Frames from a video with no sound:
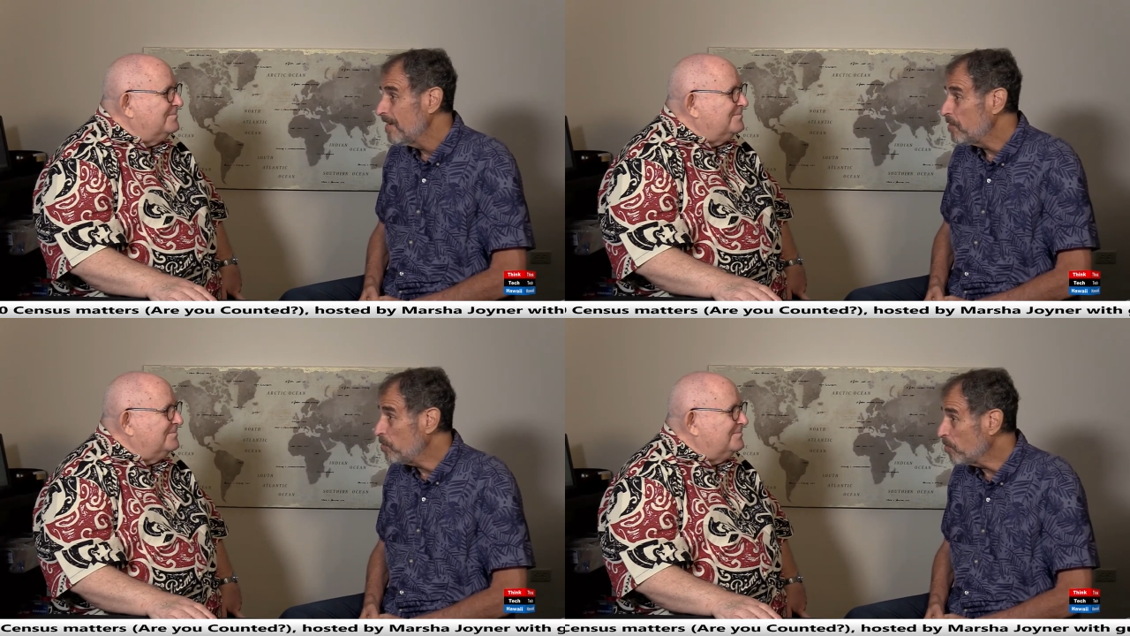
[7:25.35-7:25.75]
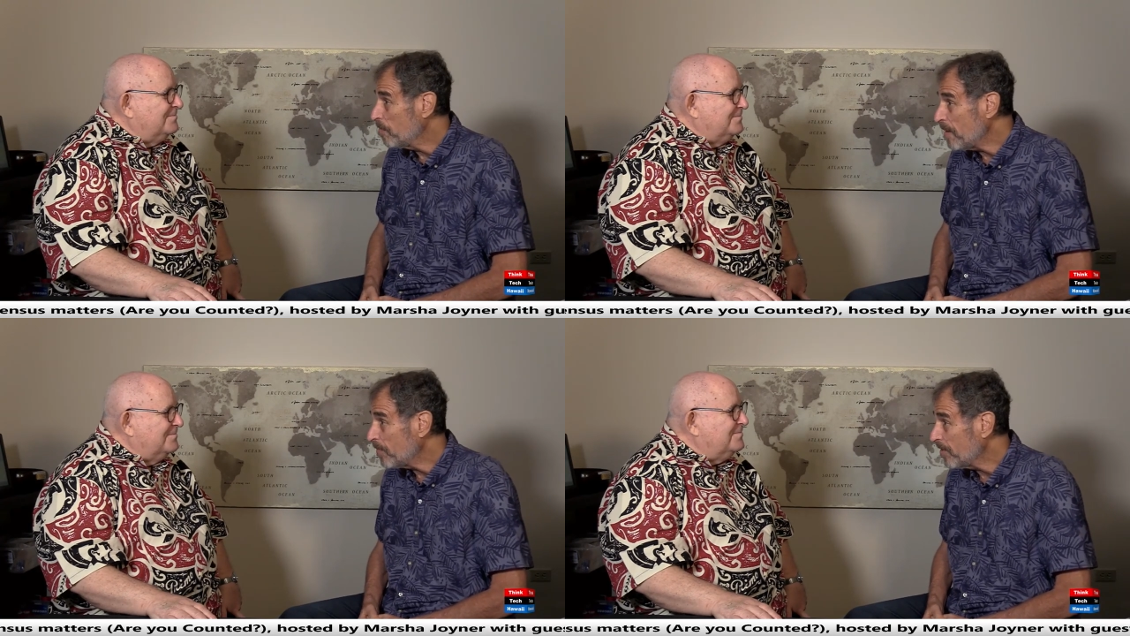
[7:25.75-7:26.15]
Speaker 1: you
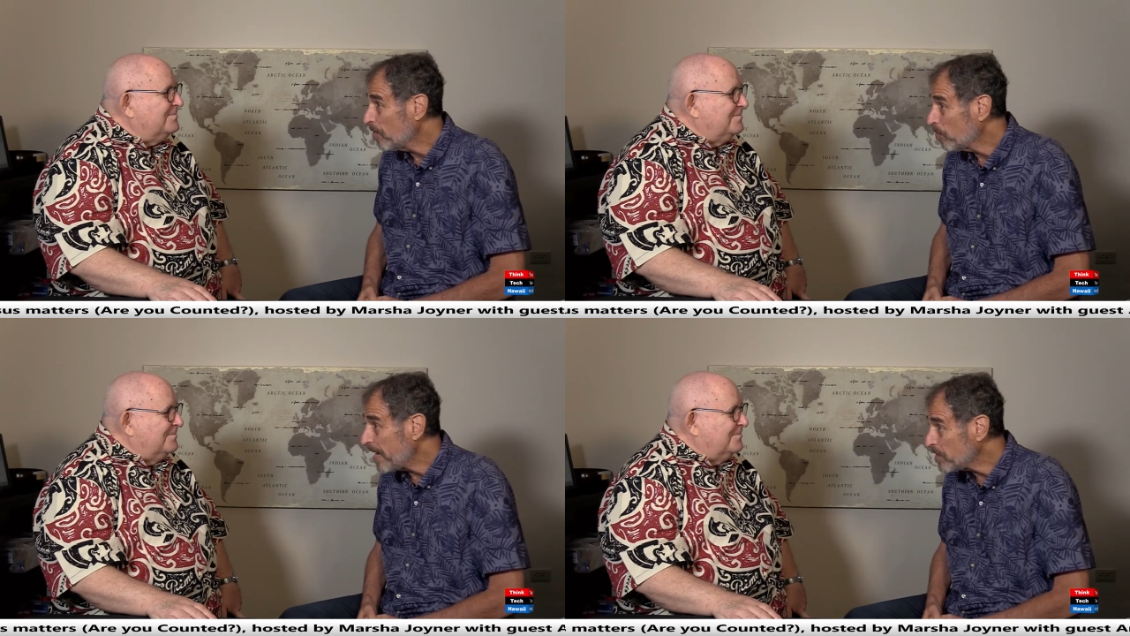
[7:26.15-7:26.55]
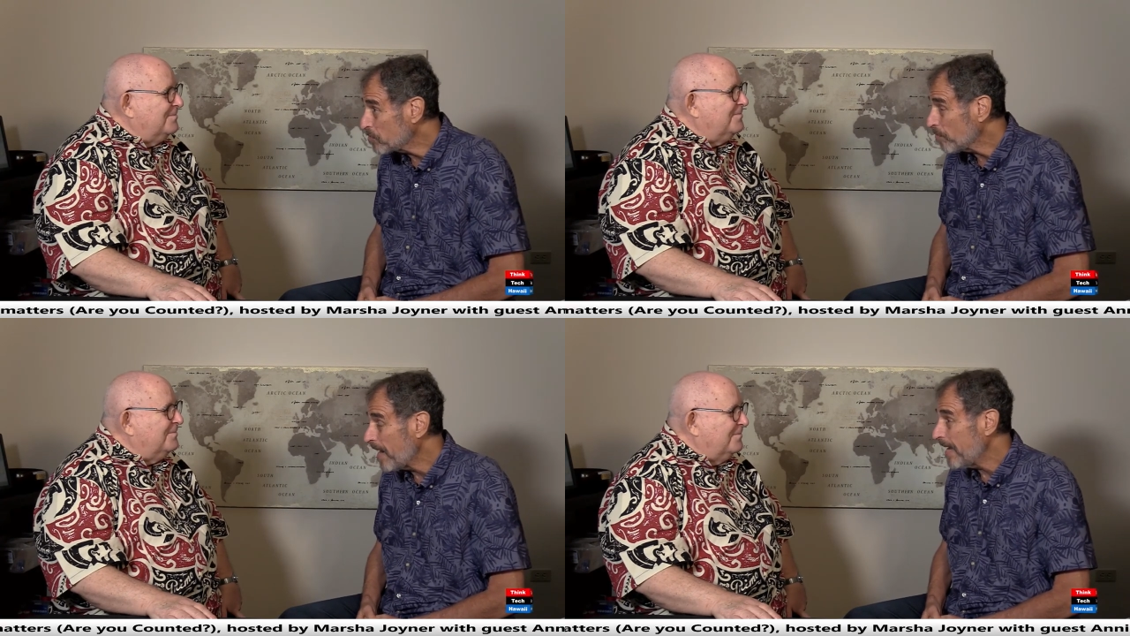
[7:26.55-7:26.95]
remember the
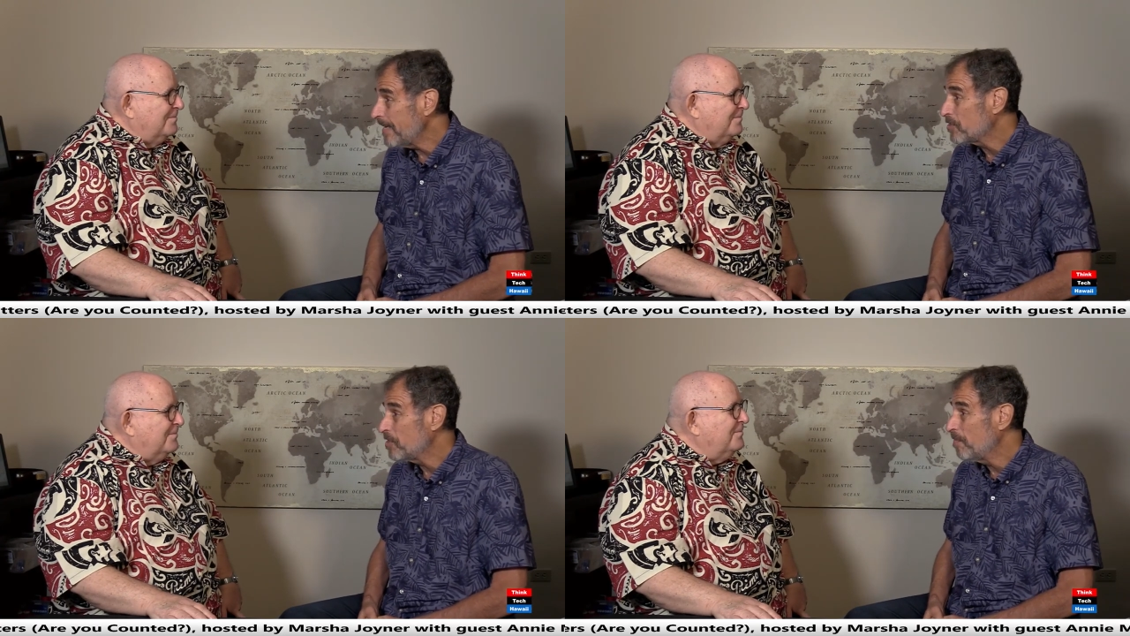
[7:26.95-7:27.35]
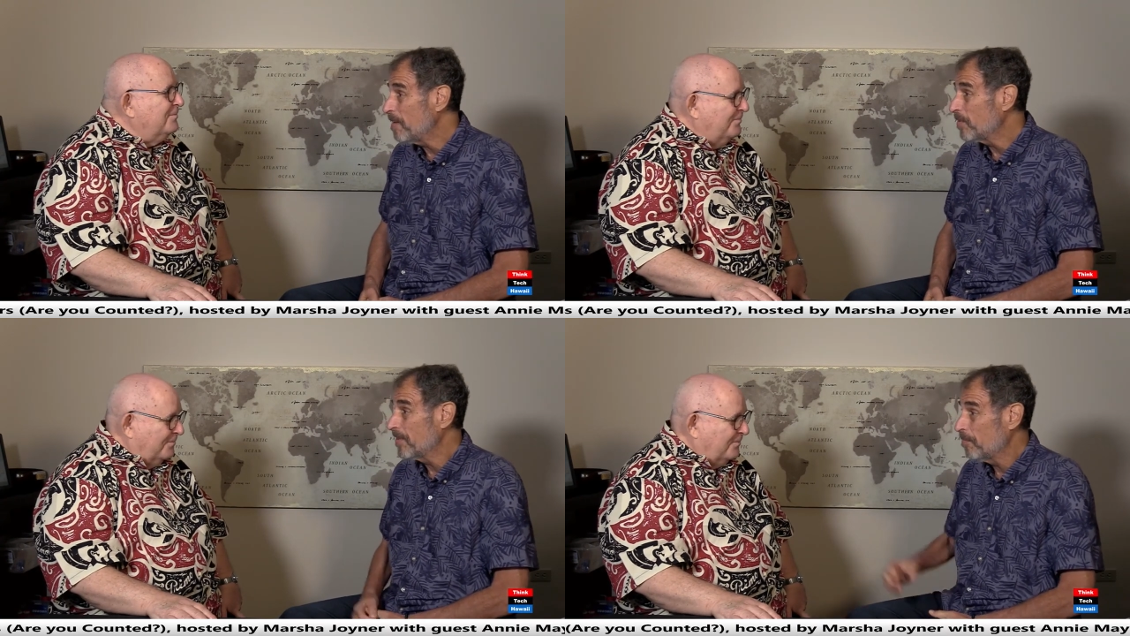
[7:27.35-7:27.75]
race riots, you
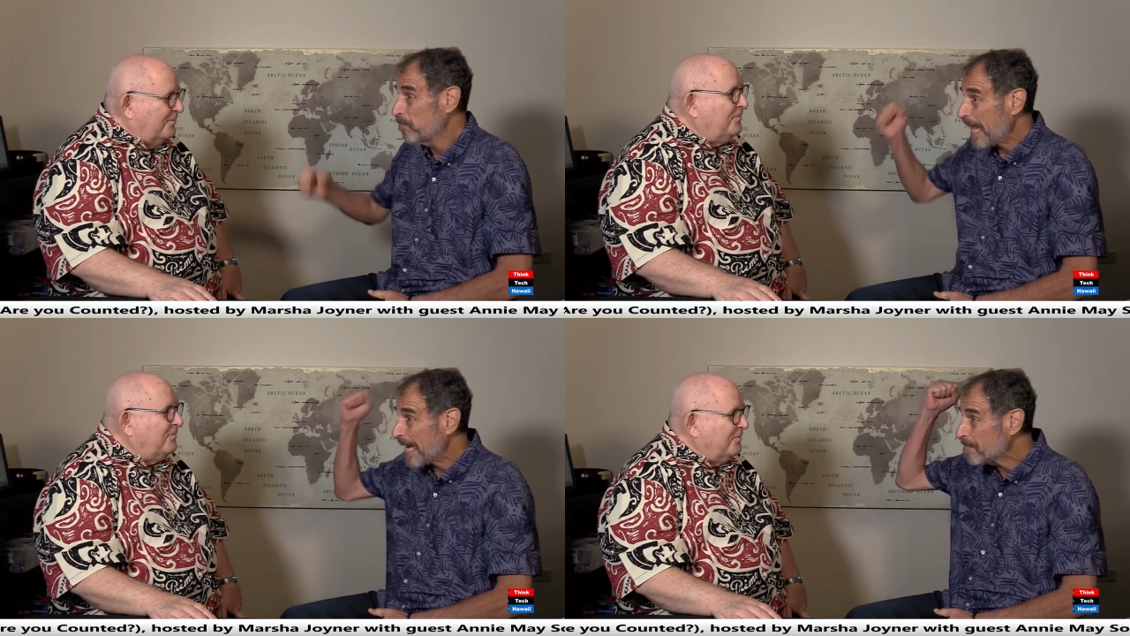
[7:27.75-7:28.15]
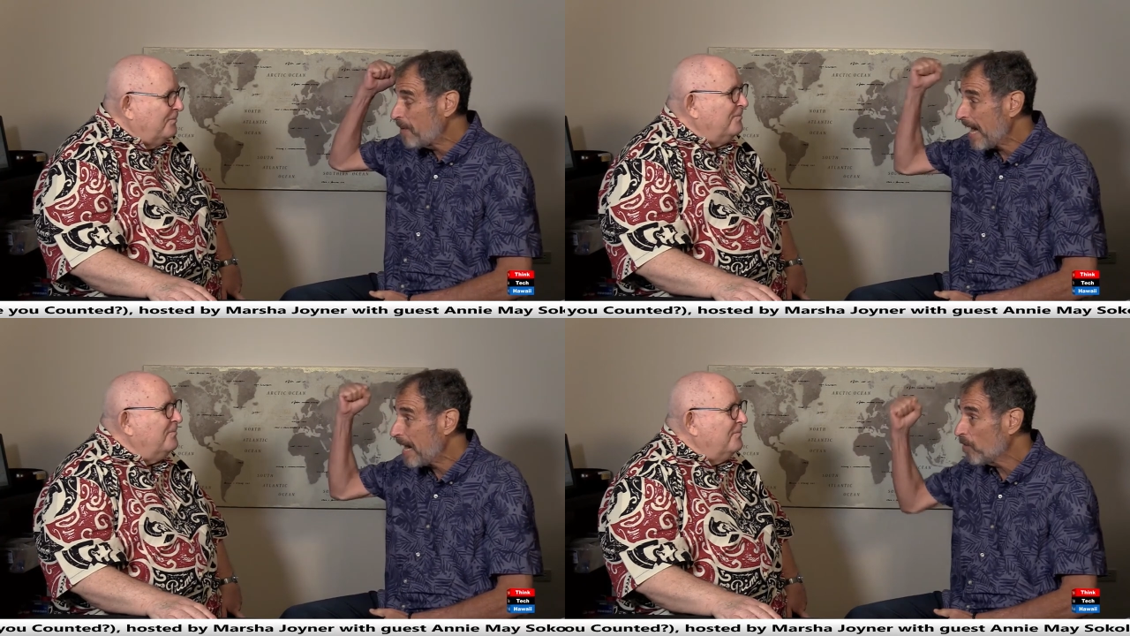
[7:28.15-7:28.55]
remember the black
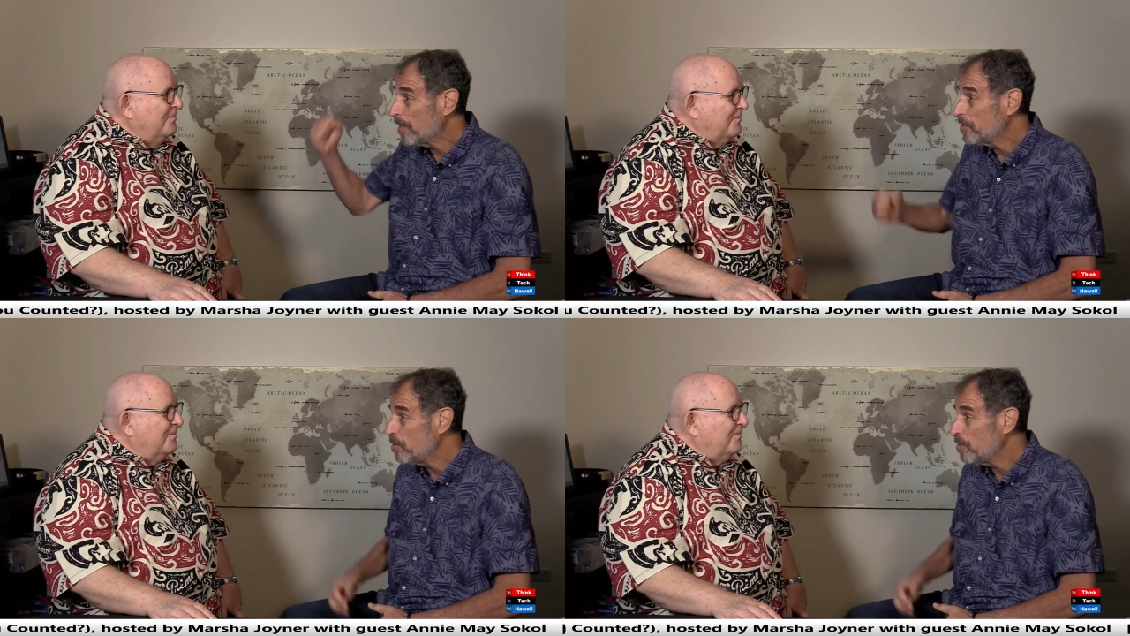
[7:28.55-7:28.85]
power,